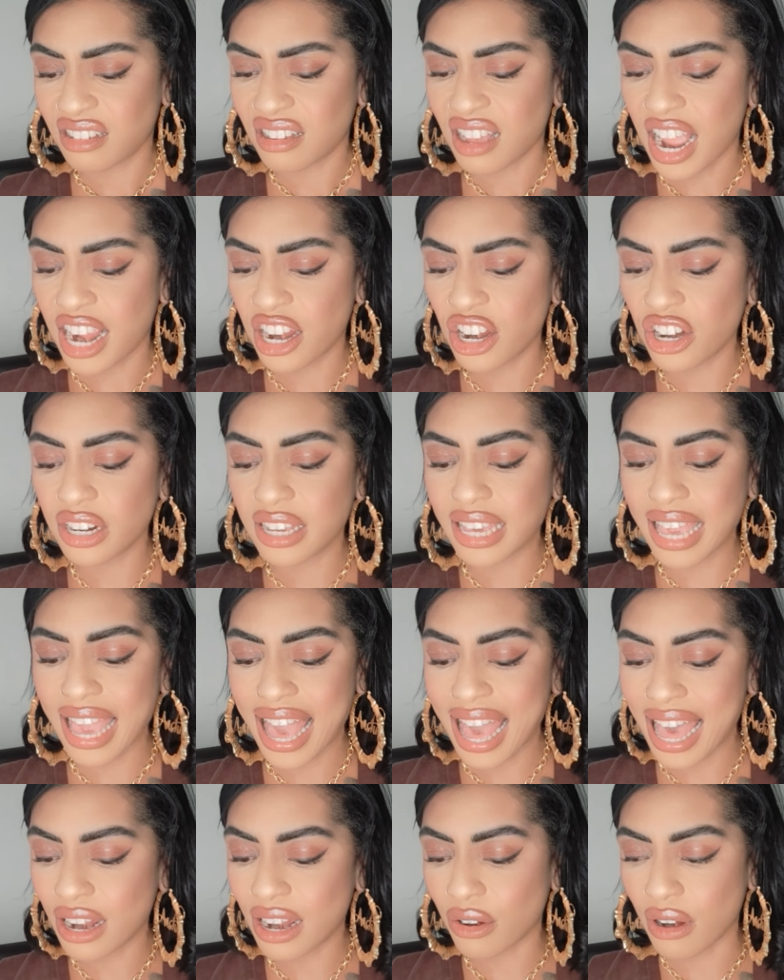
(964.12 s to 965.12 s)
I heard
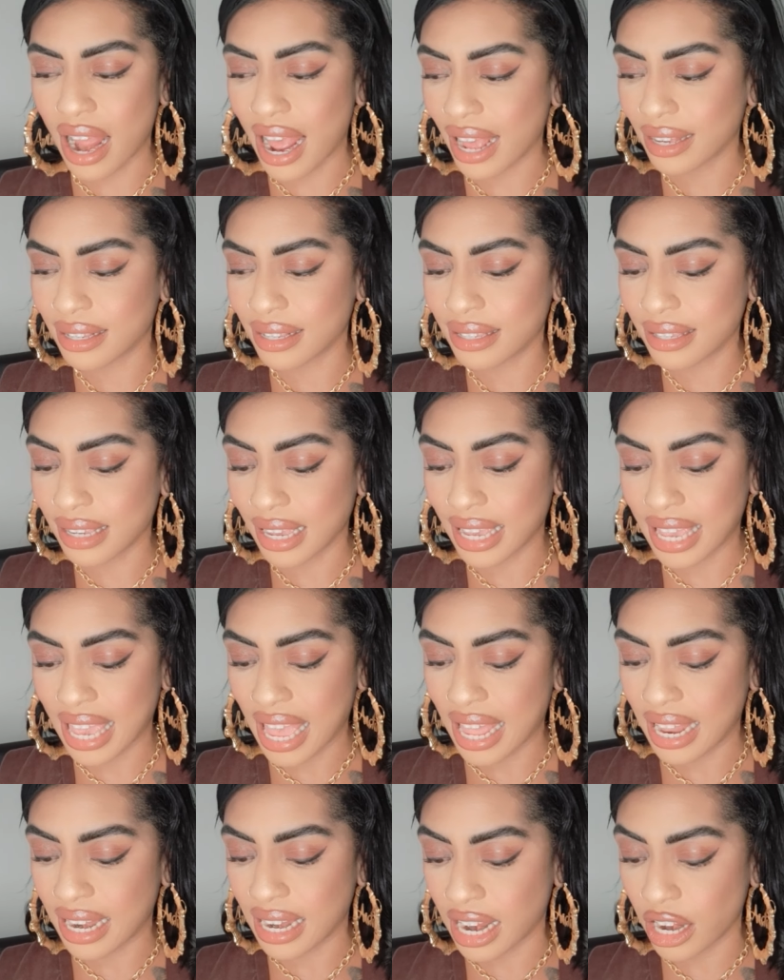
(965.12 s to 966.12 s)
cataracts.
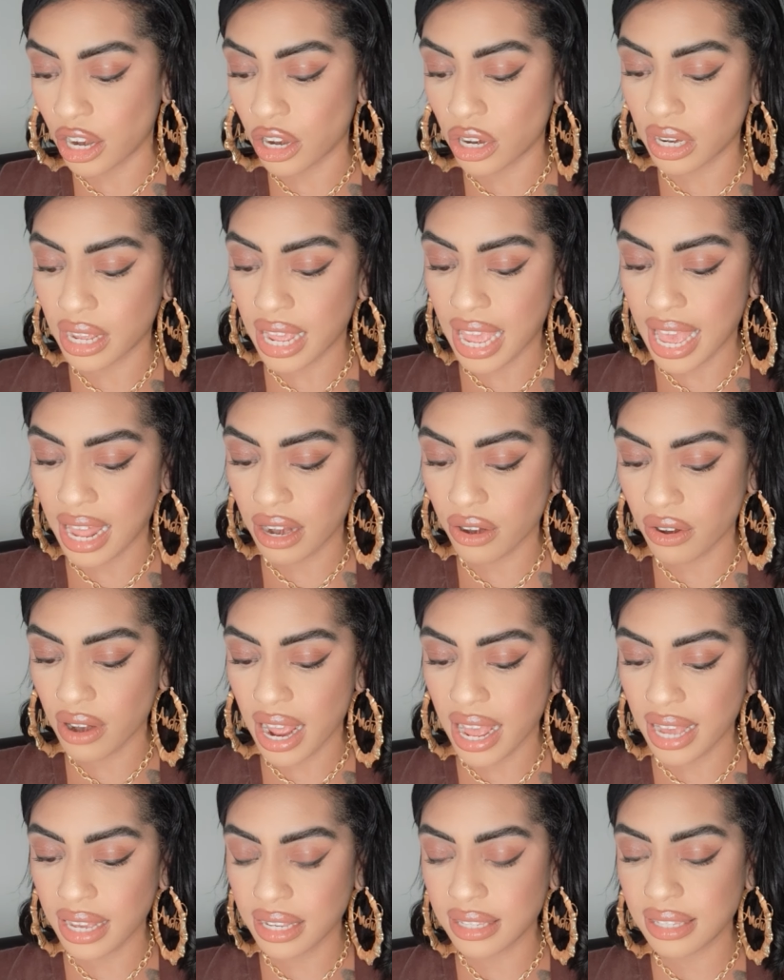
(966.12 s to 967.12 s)
Again, I heard
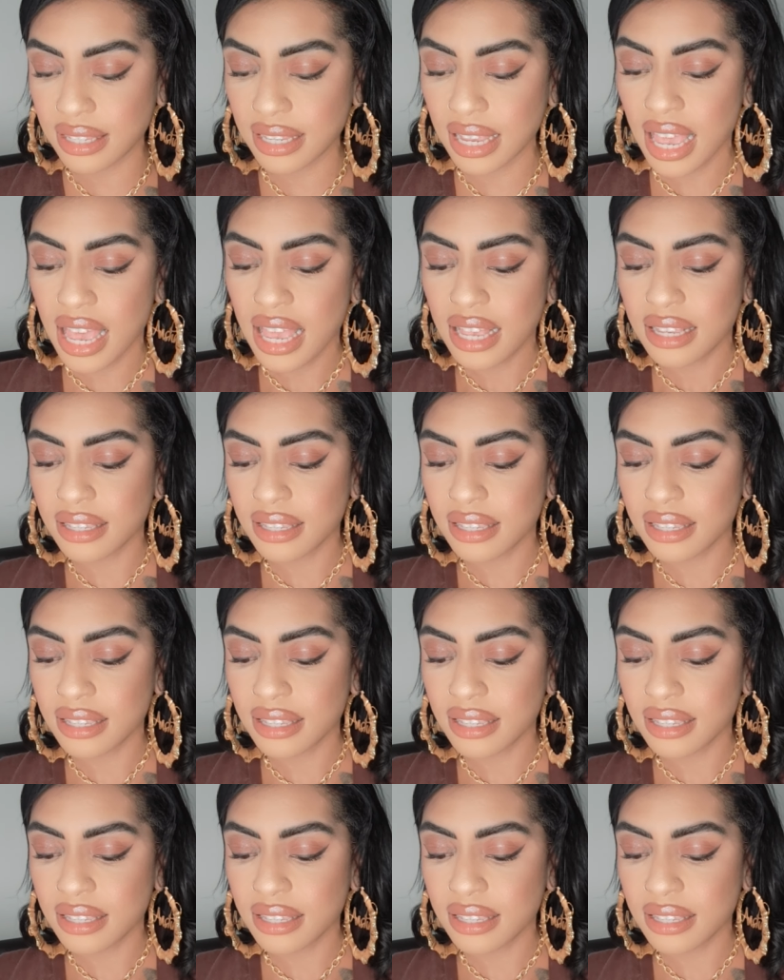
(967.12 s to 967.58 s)
cataracts.